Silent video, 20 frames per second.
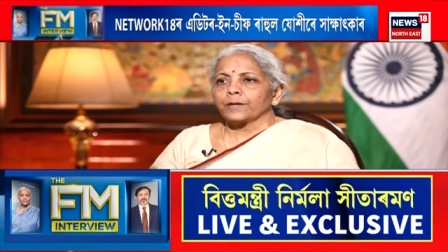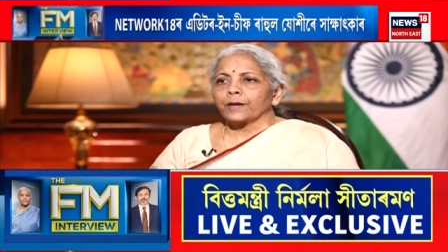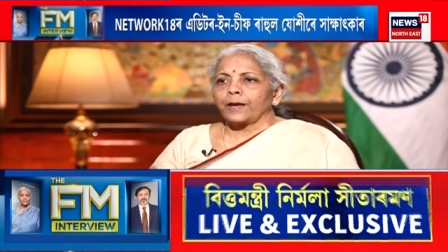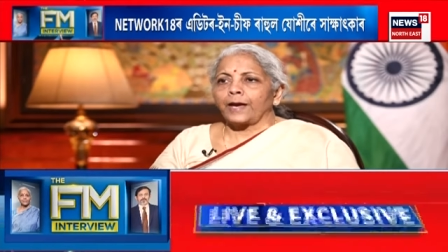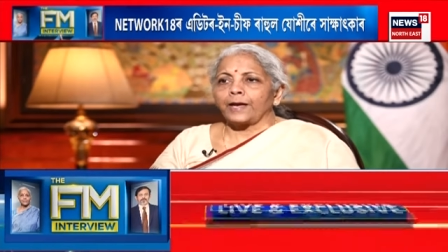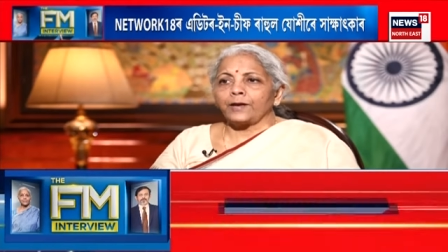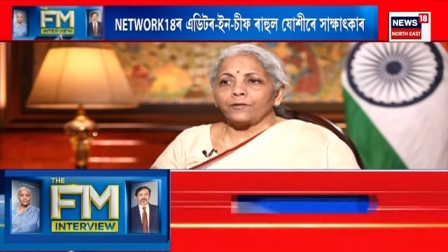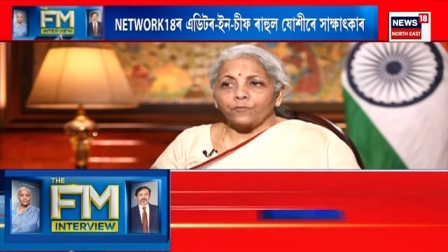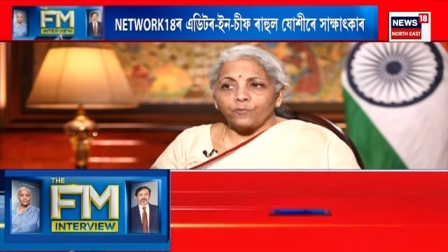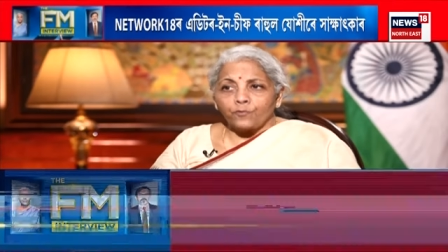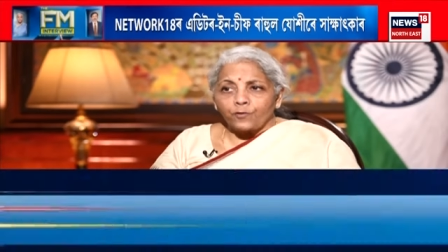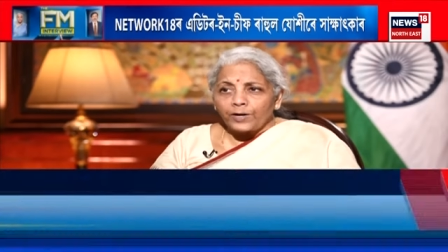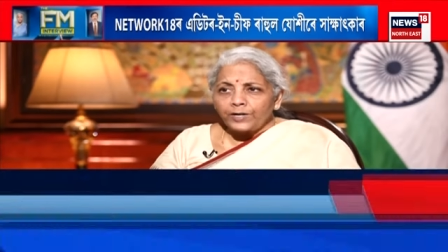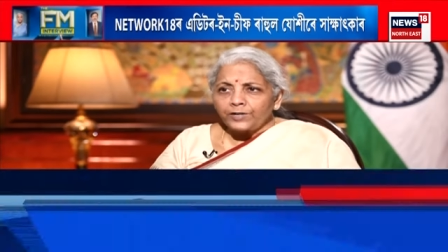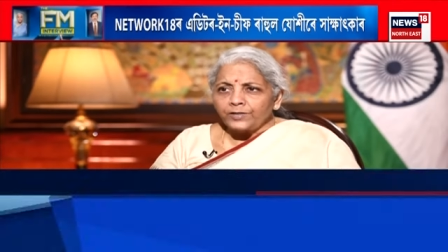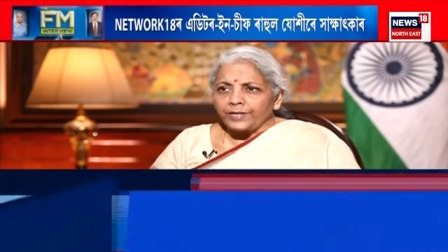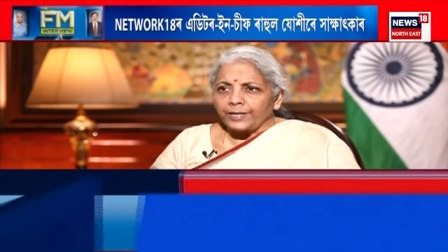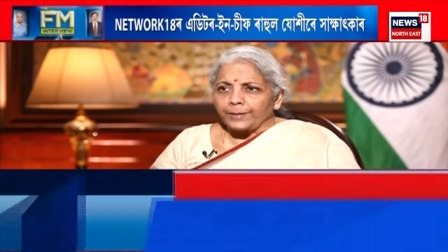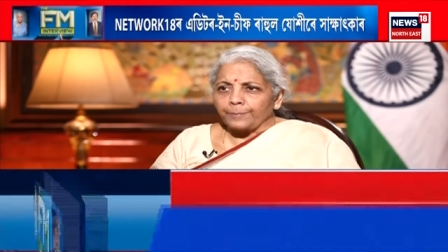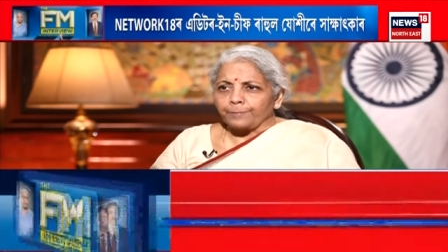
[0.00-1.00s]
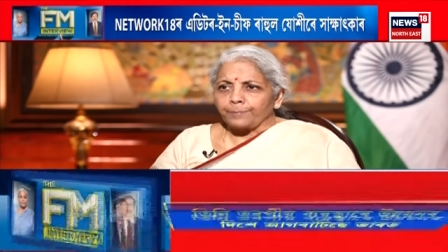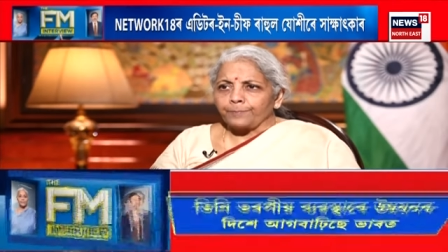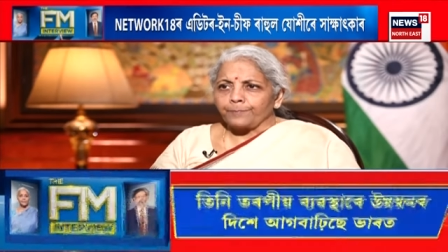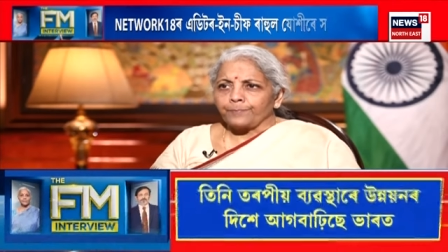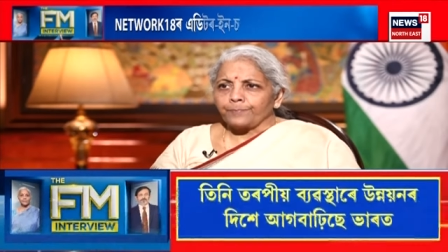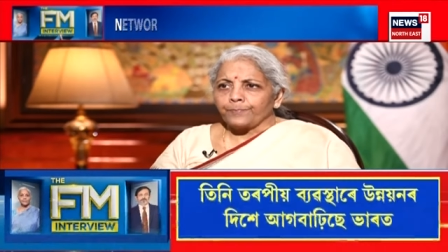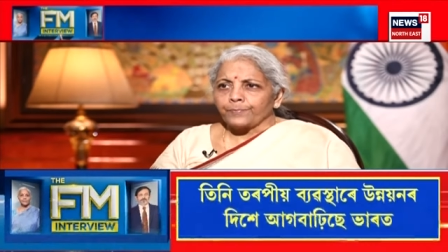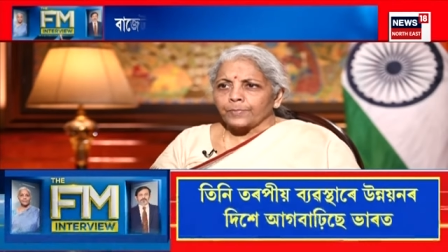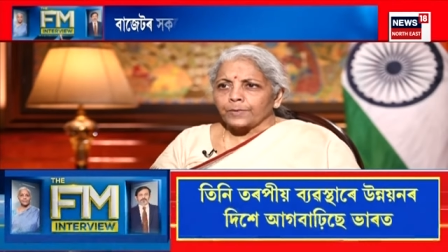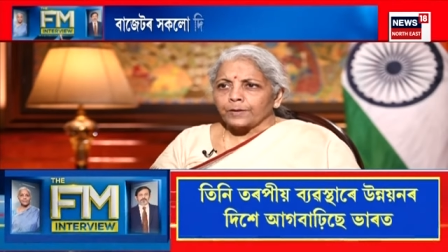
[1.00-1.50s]
and fund them.
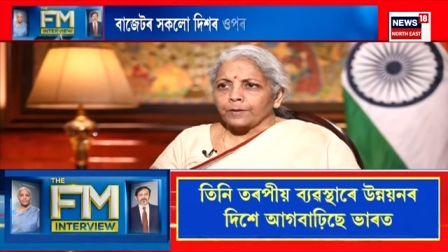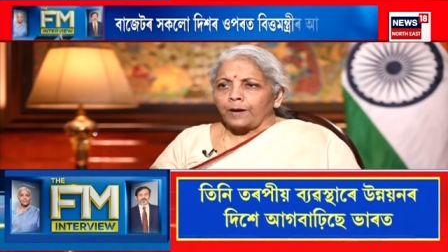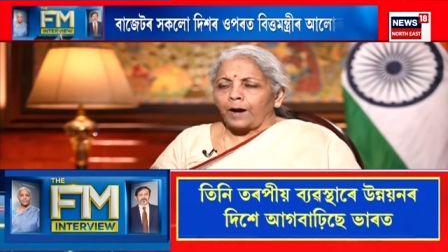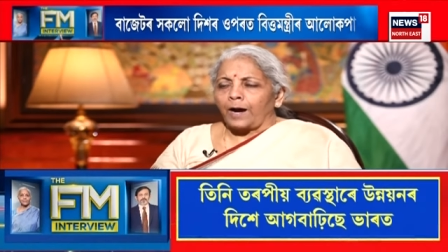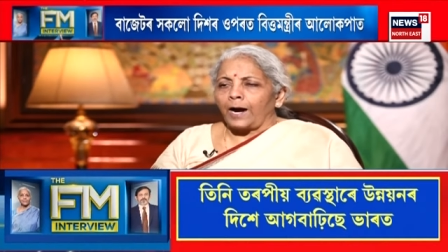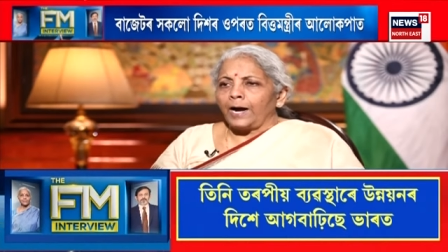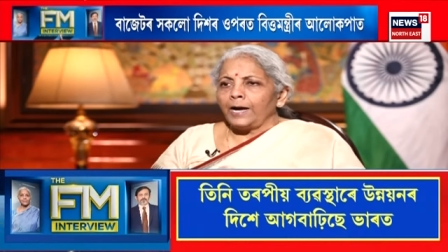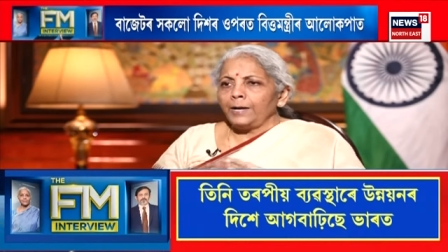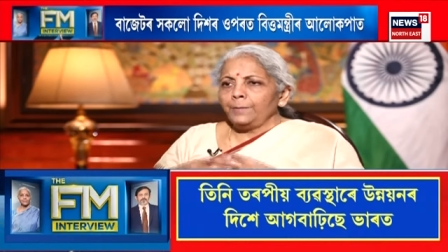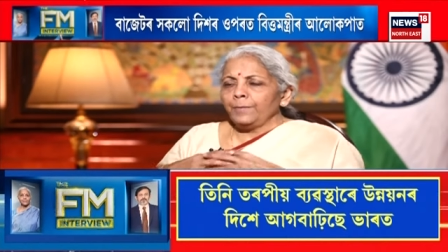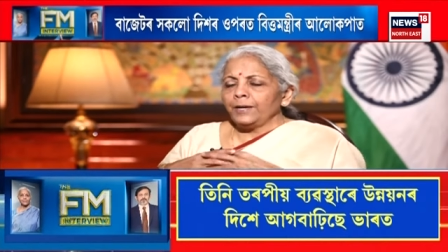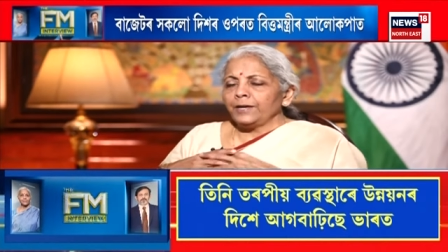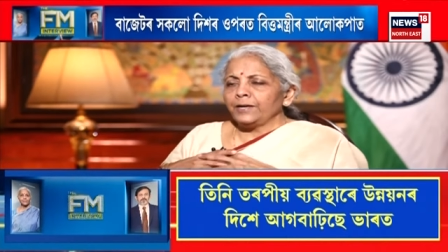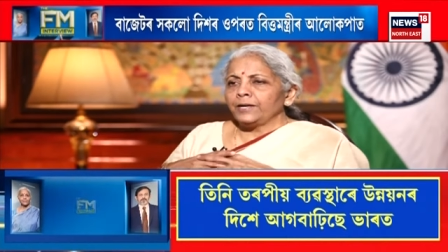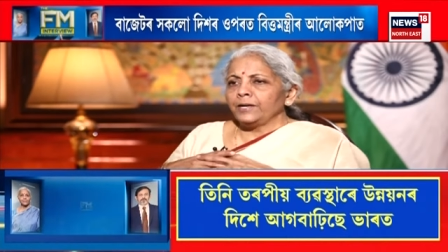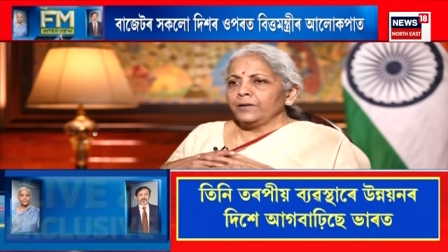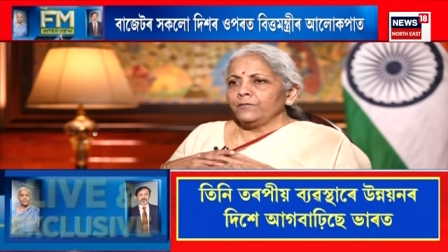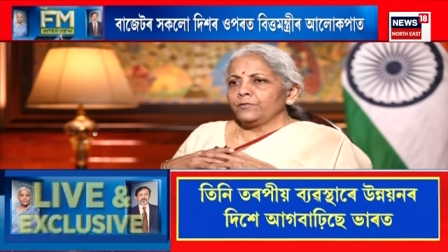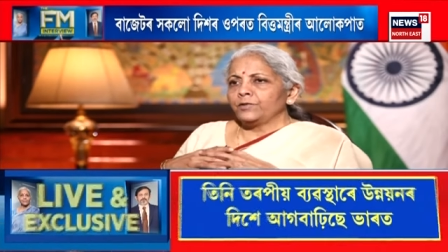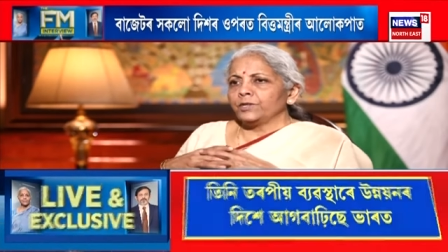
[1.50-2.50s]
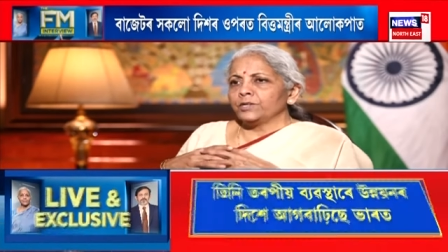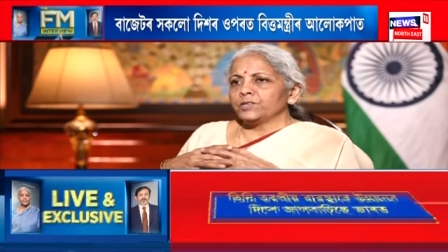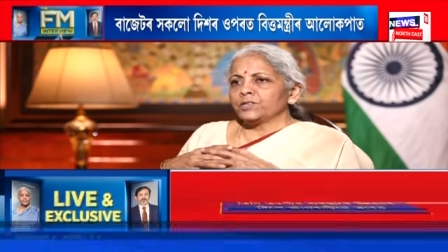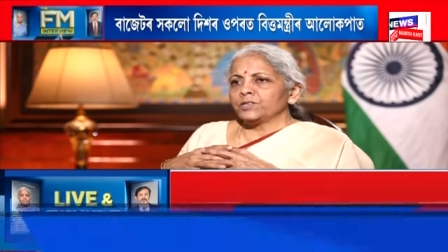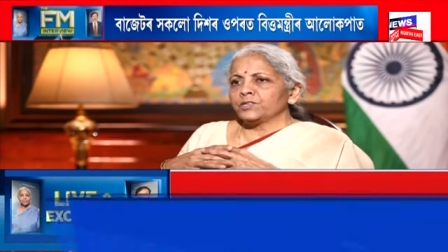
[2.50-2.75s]
I may give this